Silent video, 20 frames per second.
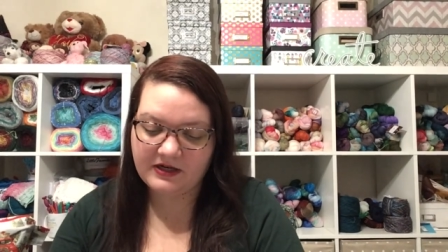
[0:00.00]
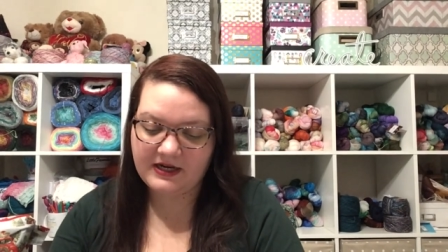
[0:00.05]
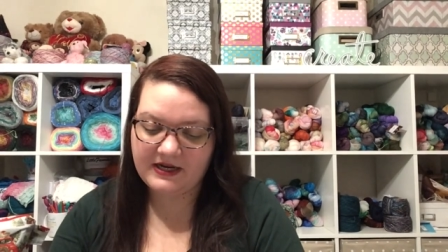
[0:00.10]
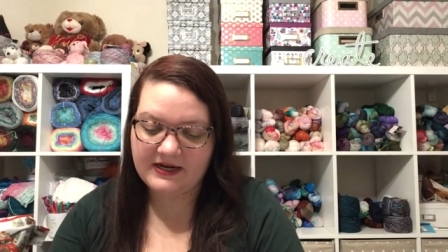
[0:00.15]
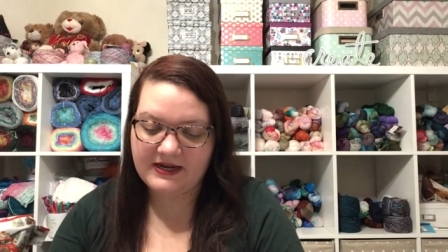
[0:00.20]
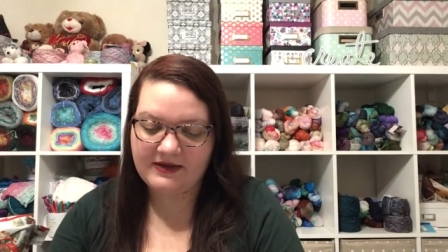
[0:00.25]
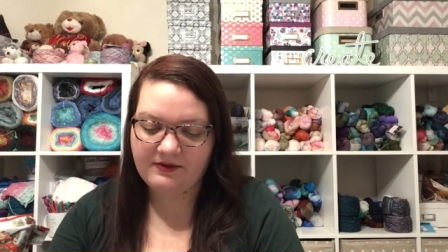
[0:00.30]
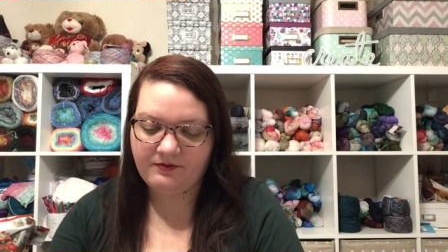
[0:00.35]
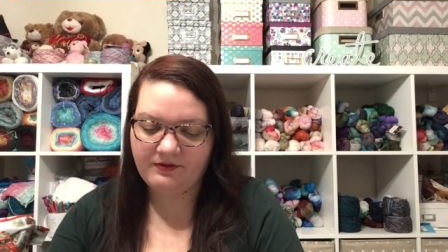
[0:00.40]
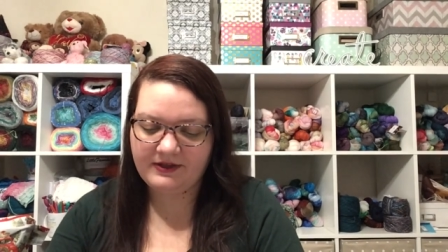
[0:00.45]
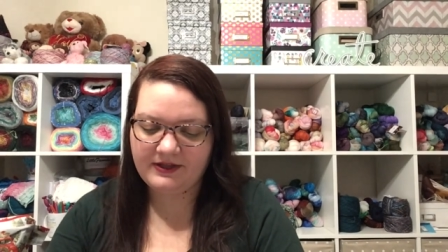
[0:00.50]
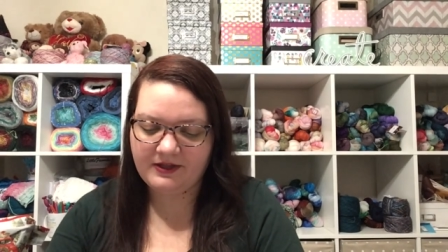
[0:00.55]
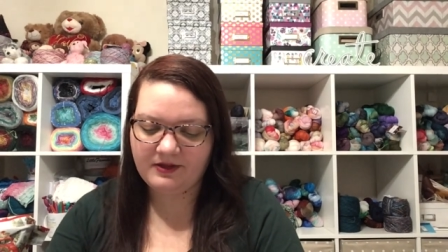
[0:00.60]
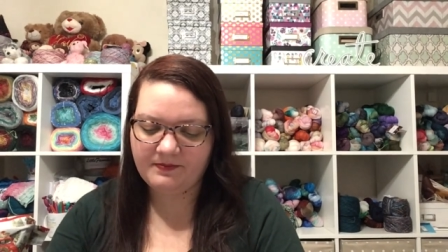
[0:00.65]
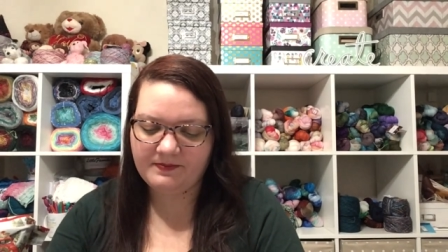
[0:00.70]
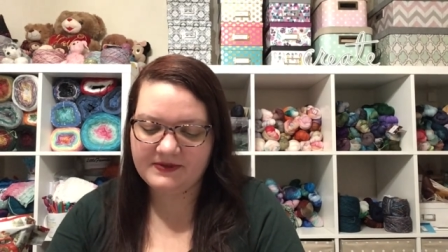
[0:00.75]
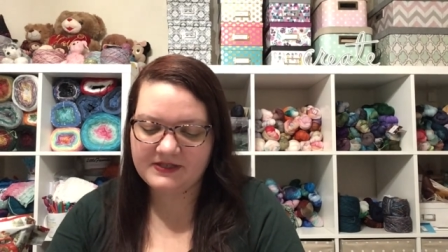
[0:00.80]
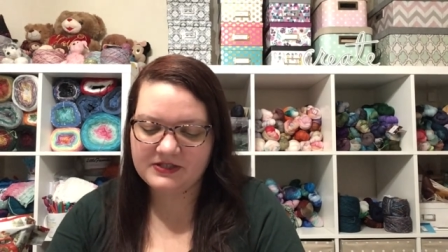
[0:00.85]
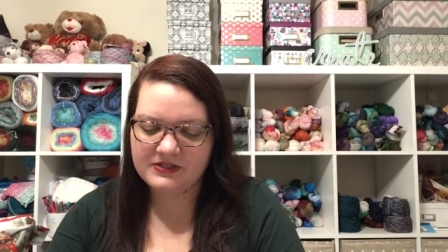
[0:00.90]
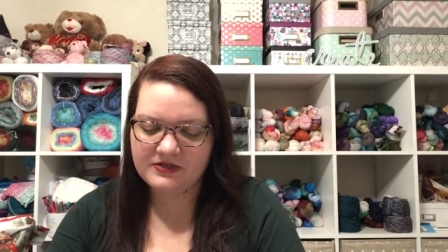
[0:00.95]
and I will
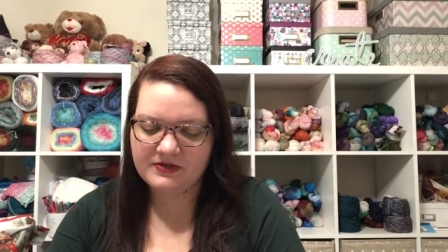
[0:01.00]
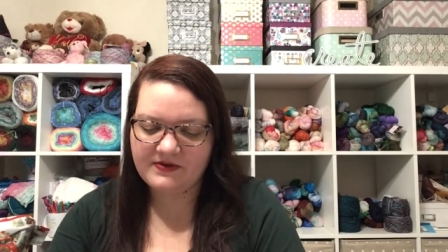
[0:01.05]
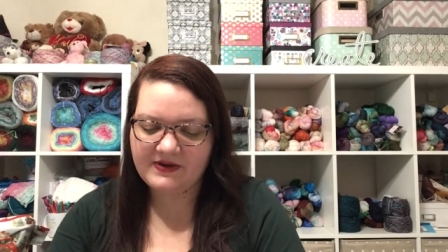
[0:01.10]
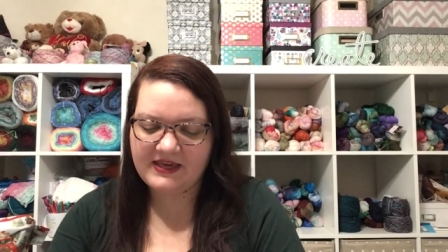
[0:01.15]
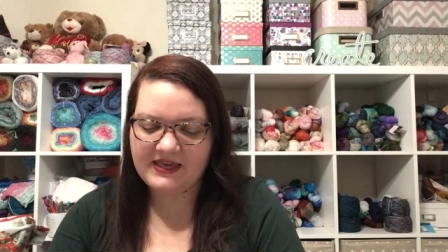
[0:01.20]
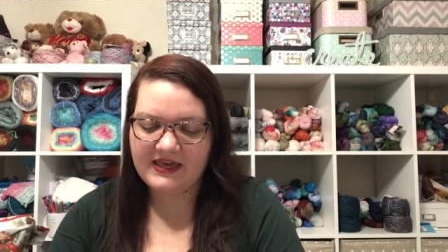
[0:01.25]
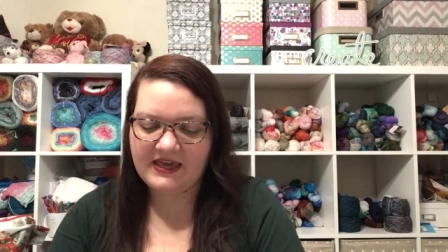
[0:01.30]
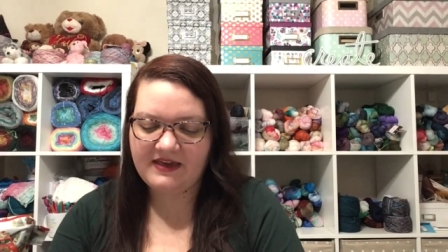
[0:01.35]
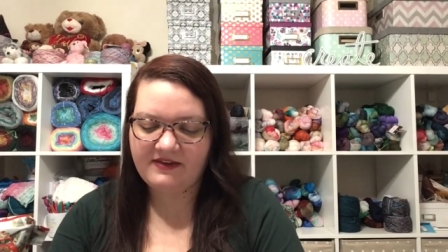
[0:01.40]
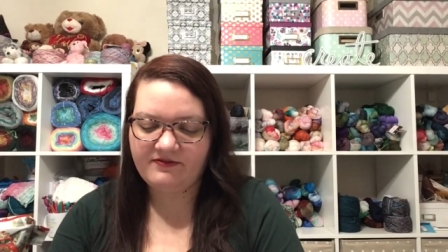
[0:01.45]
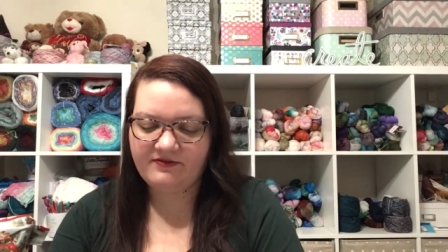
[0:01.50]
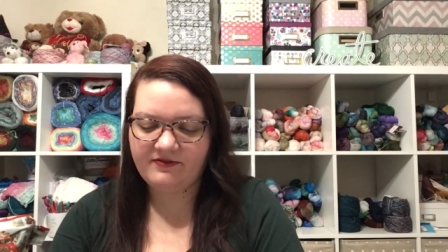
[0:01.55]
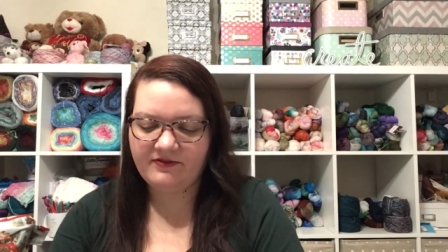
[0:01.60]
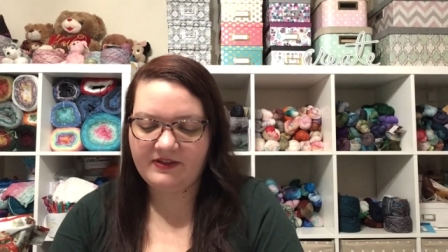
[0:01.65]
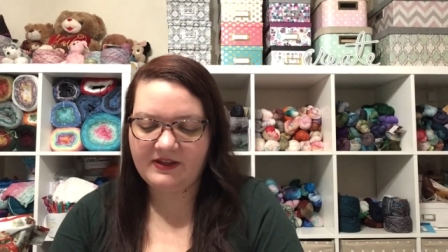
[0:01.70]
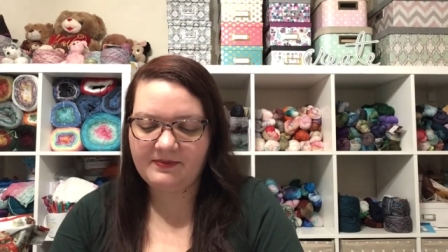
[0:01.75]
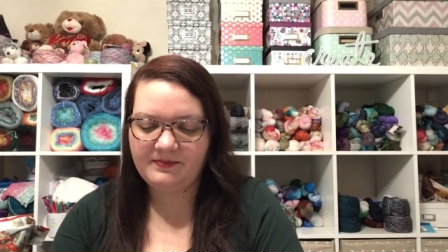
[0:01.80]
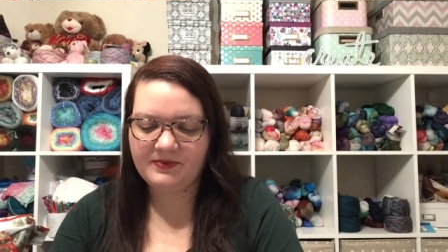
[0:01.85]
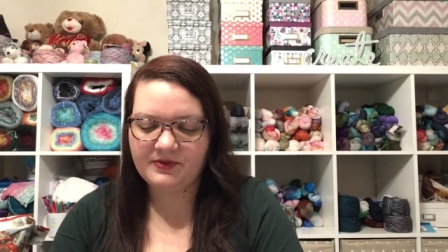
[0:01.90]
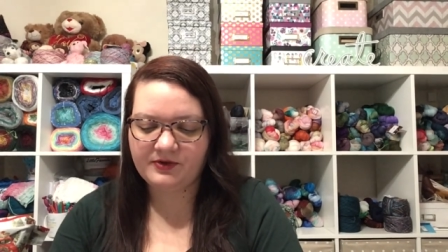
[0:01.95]
be doing a
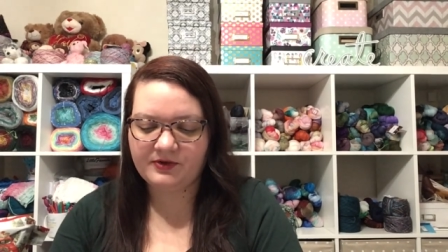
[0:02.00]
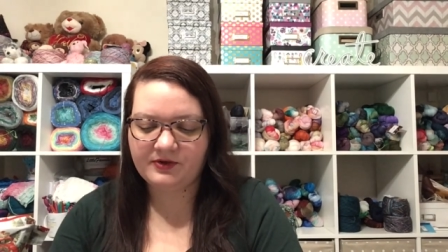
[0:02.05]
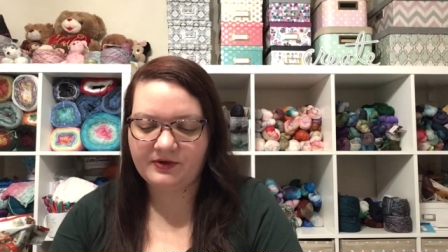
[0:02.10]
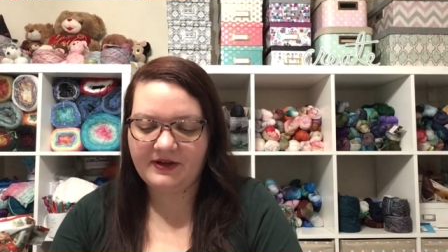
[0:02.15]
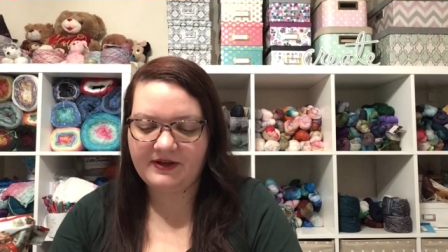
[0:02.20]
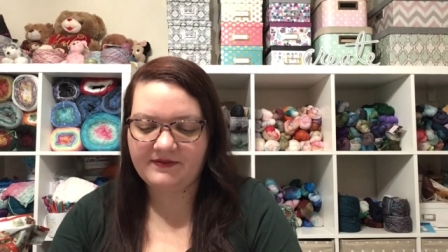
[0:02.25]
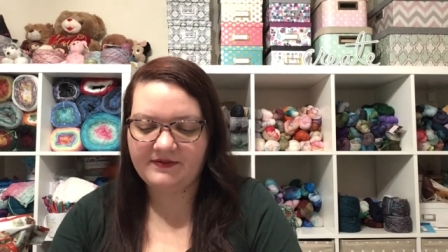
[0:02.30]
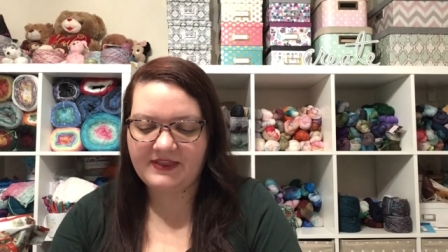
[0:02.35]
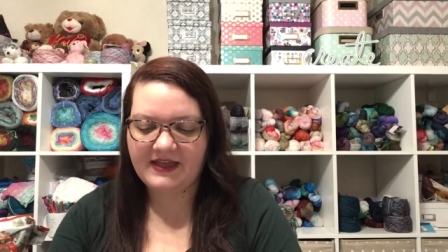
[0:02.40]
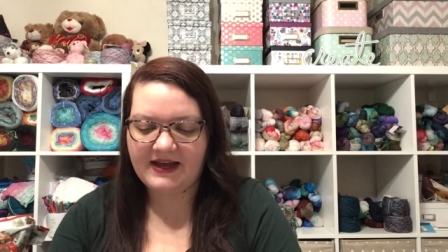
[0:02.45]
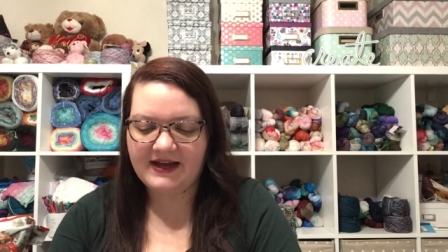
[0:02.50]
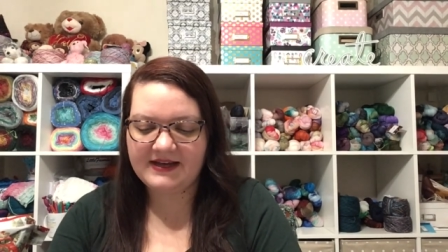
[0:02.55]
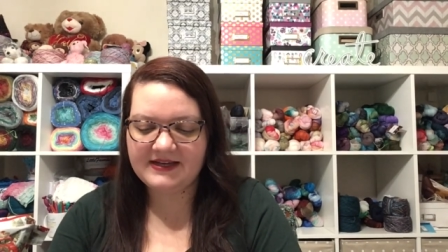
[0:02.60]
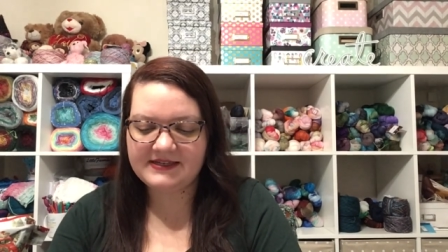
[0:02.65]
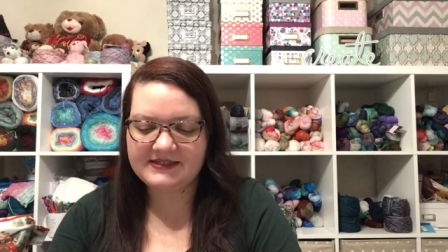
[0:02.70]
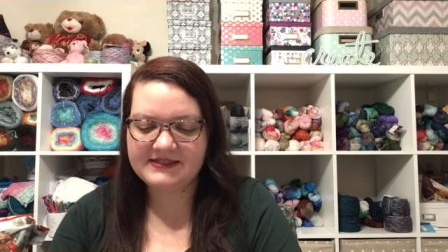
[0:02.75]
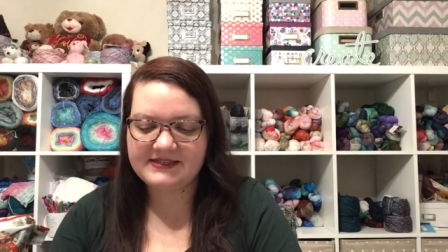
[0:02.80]
flip through of that.